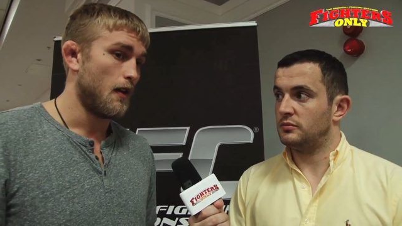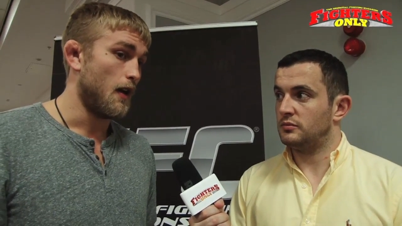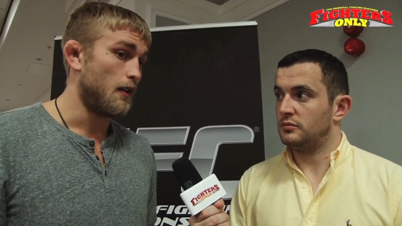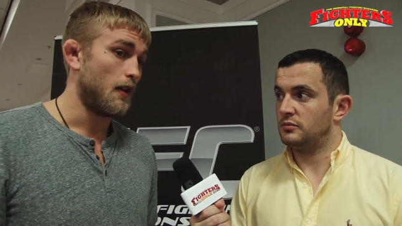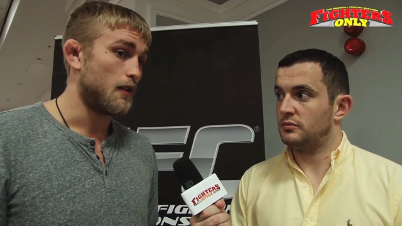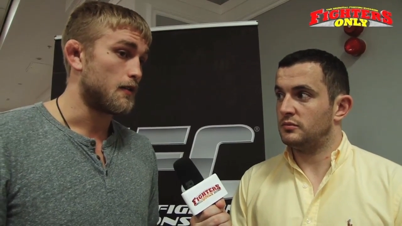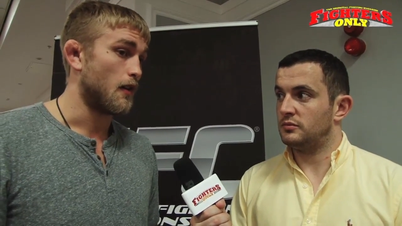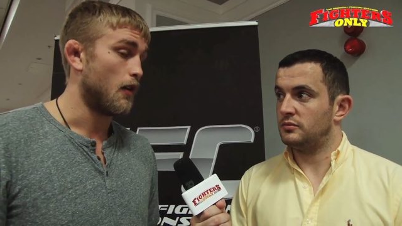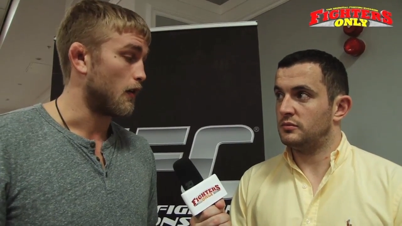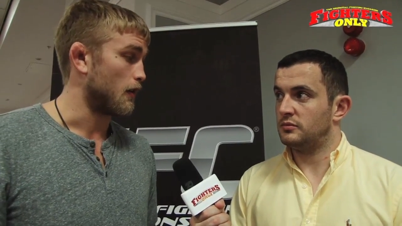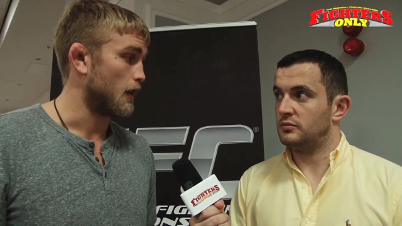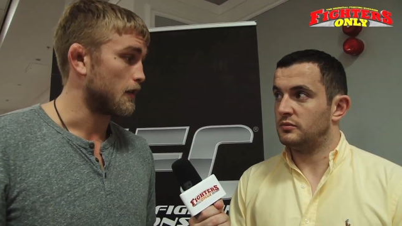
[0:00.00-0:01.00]
Speaker 1: and he has
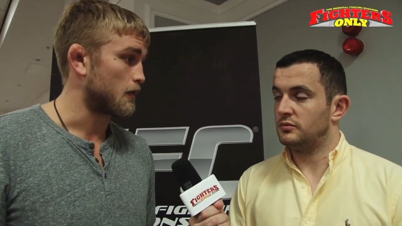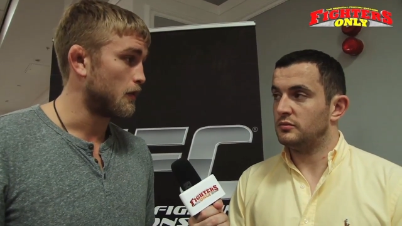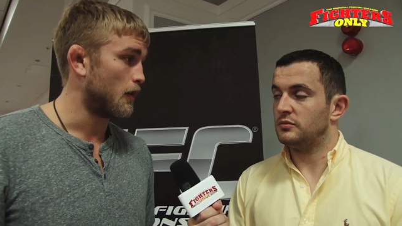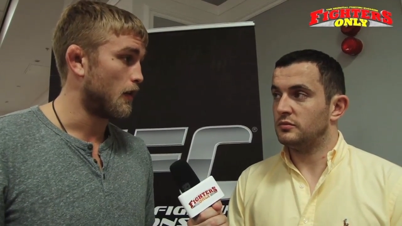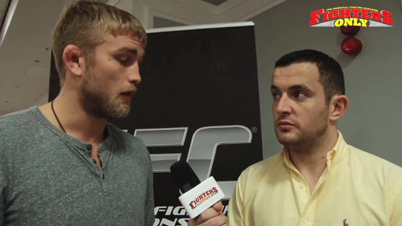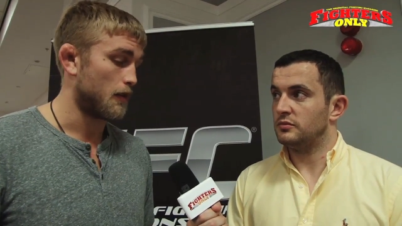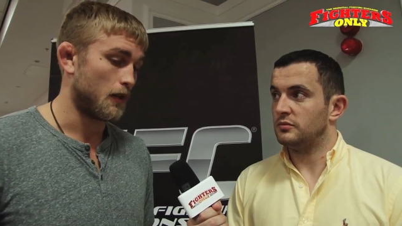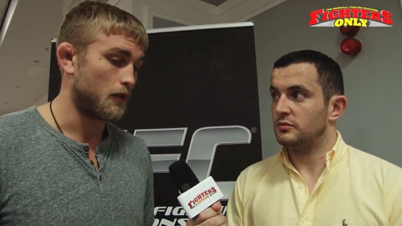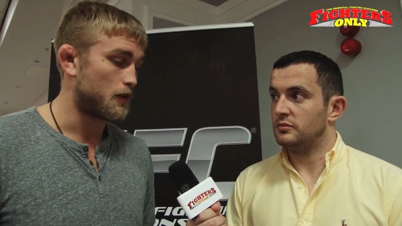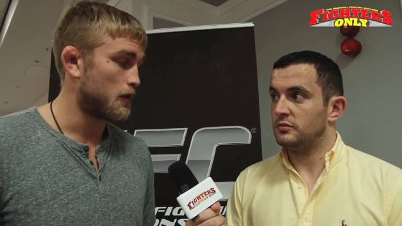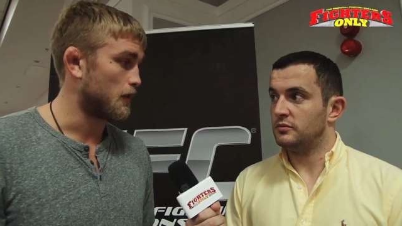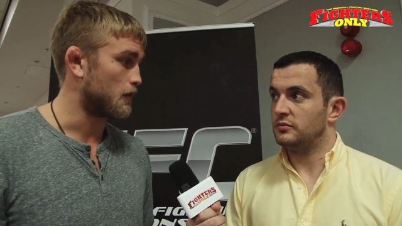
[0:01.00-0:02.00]
heart. He has good heart and a
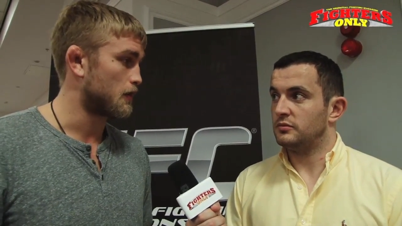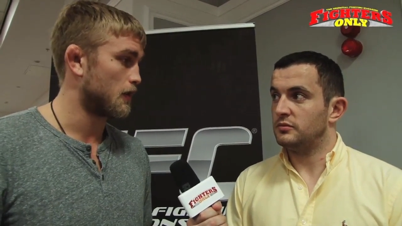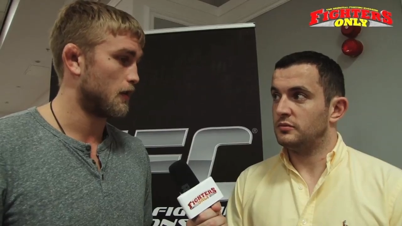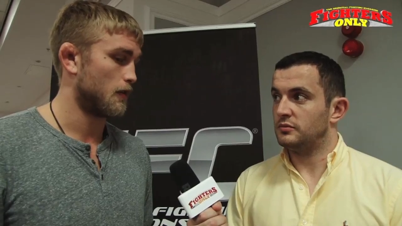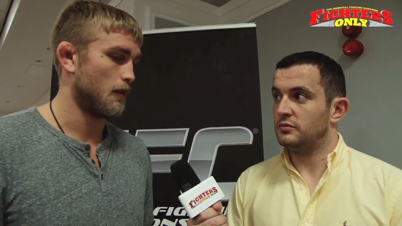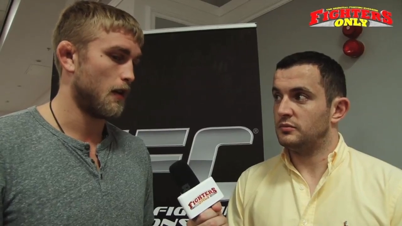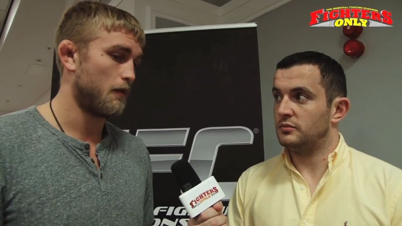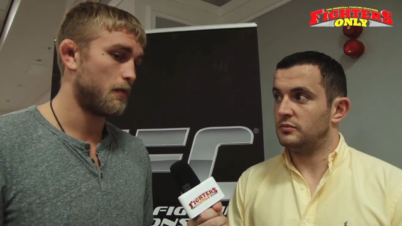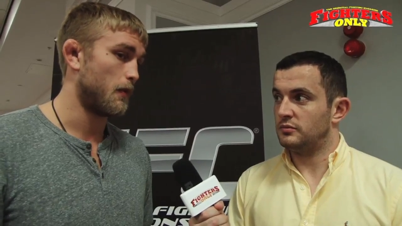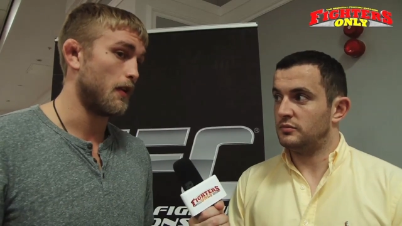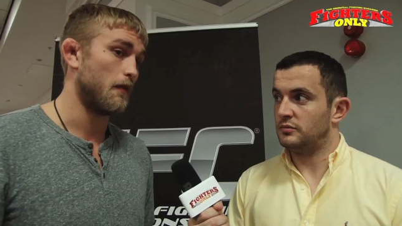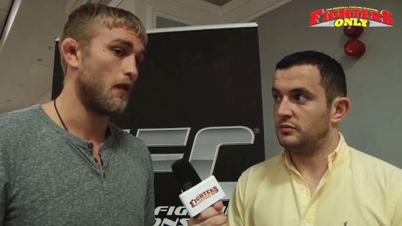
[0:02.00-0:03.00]
good chin. So I have
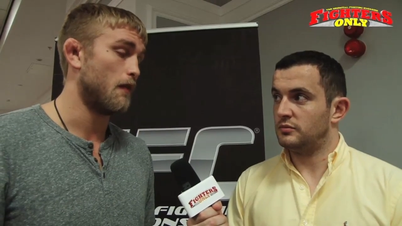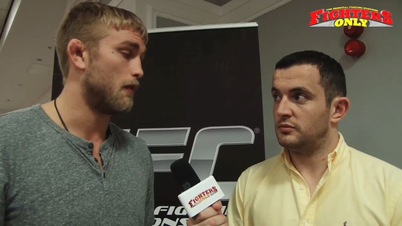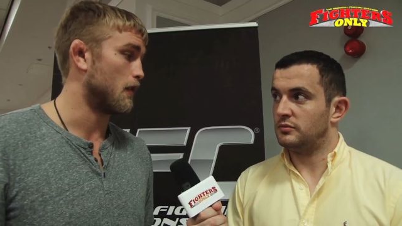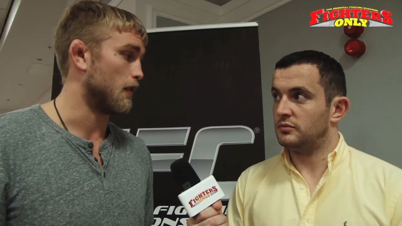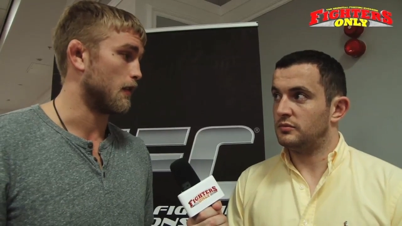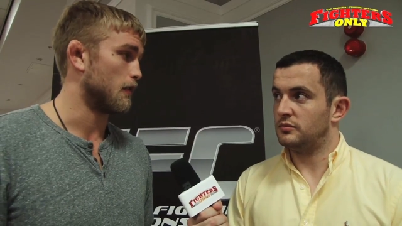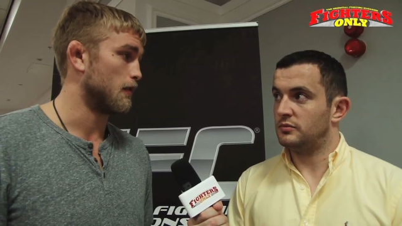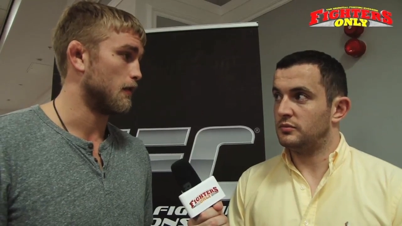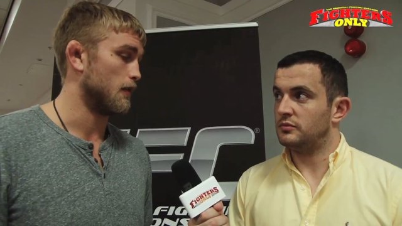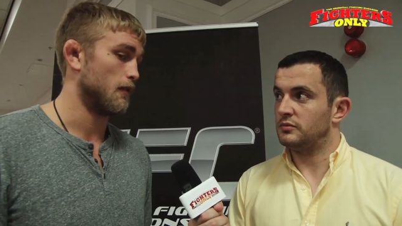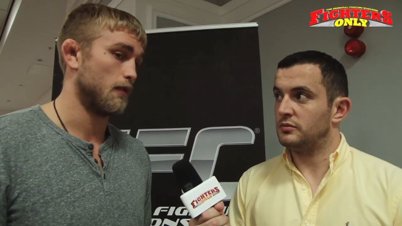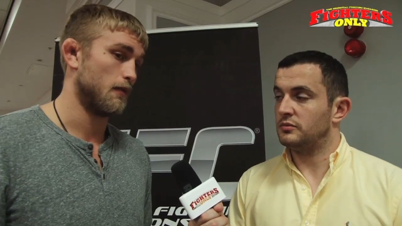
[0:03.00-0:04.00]
to be ready for everything.
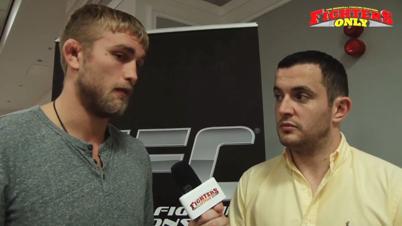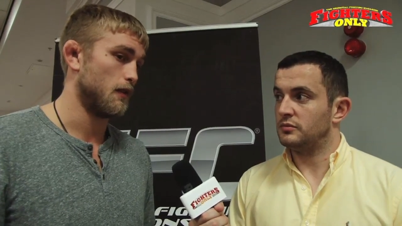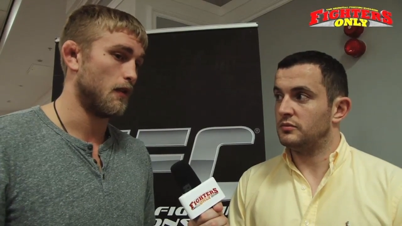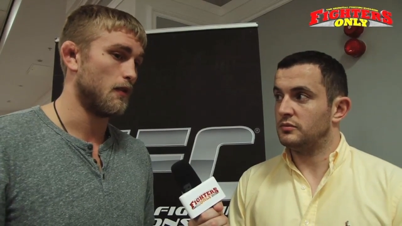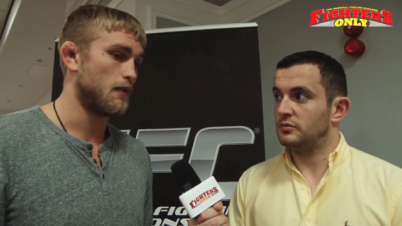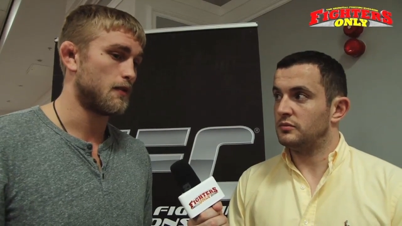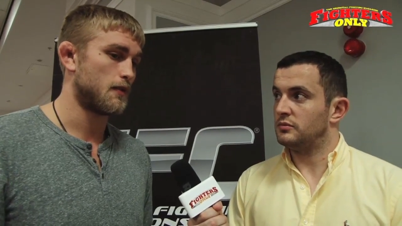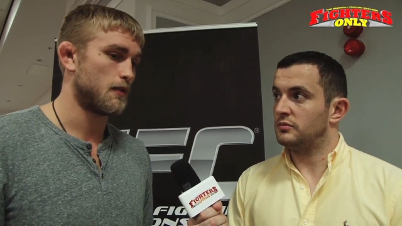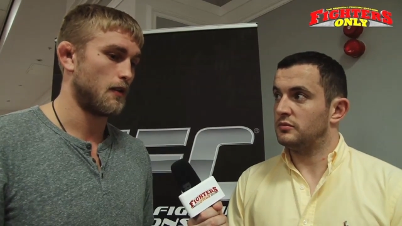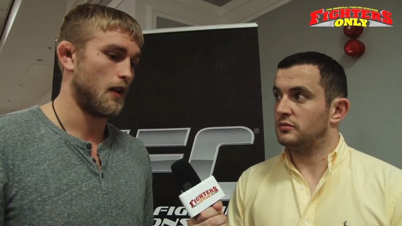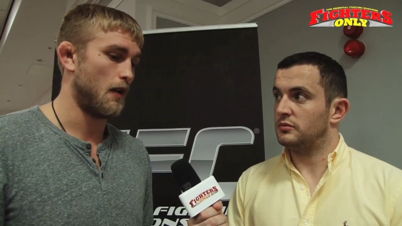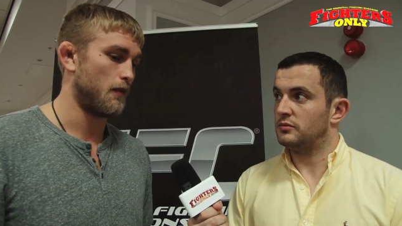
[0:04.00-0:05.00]
Uh, you know,
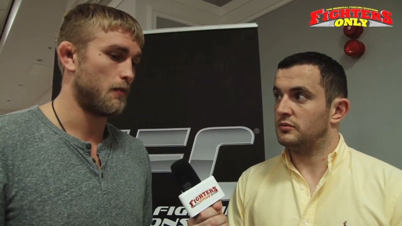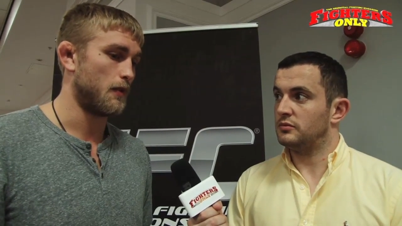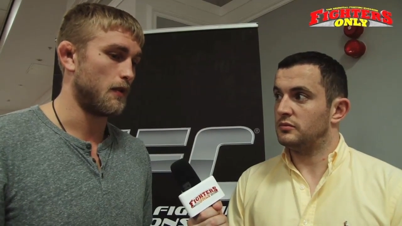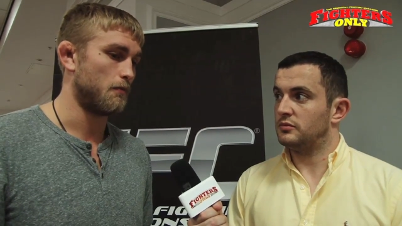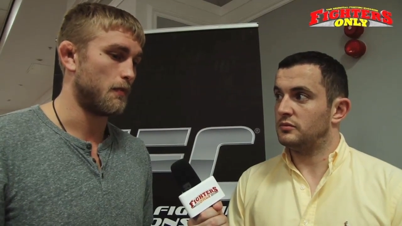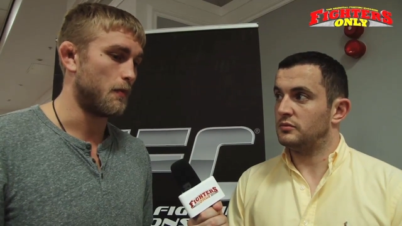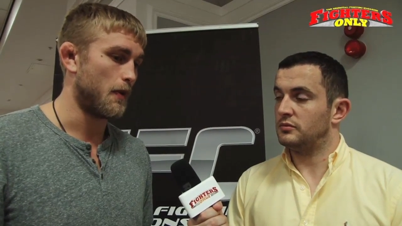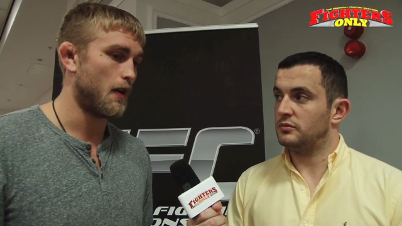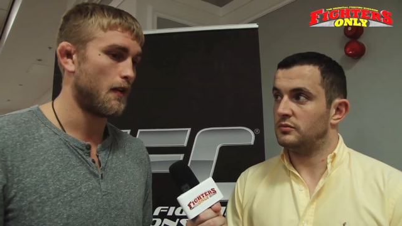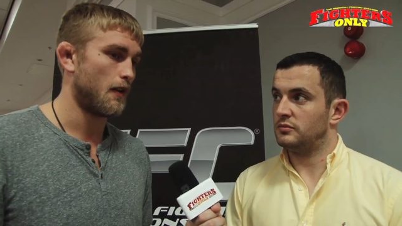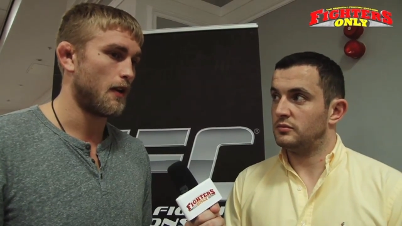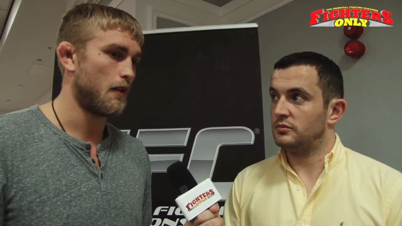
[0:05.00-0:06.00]
it's I have to be
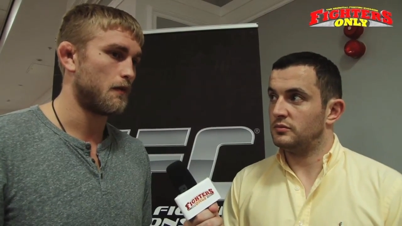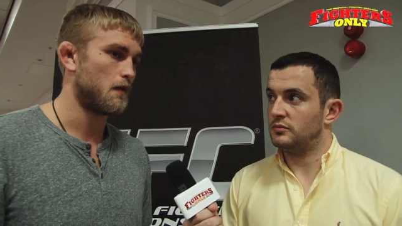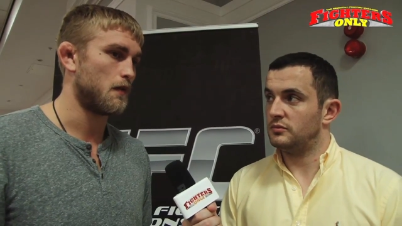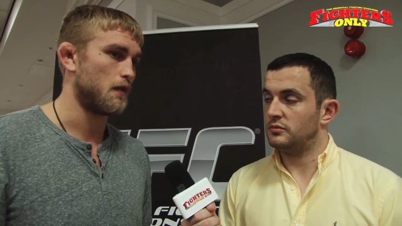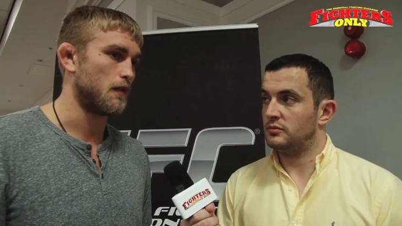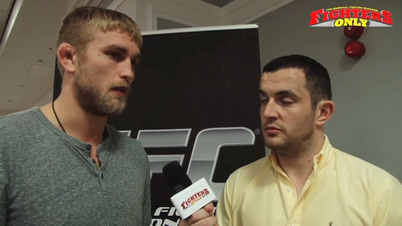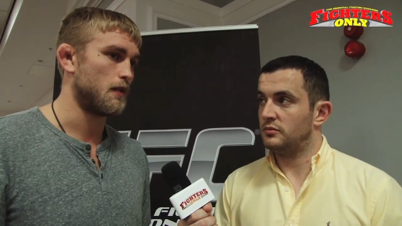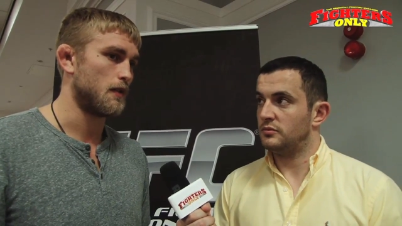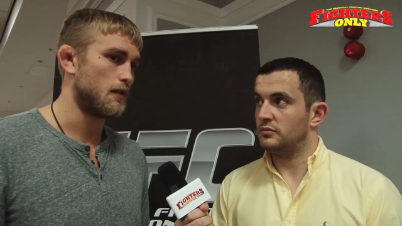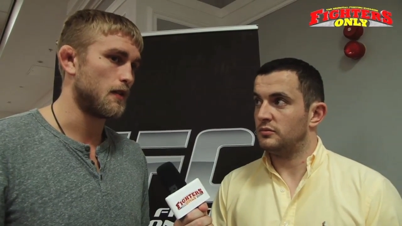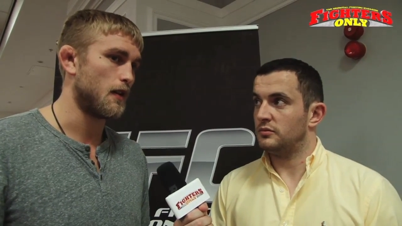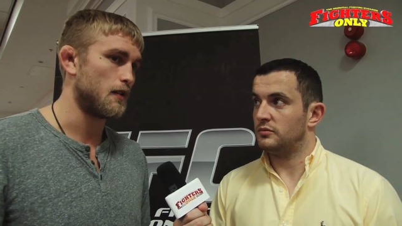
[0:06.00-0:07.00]
prepared and I have to.
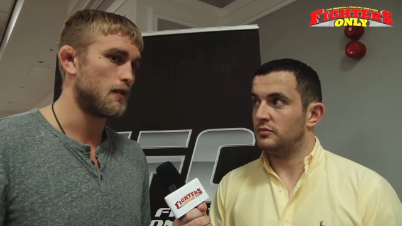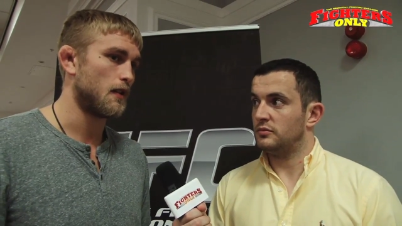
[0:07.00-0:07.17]
It, it's a it's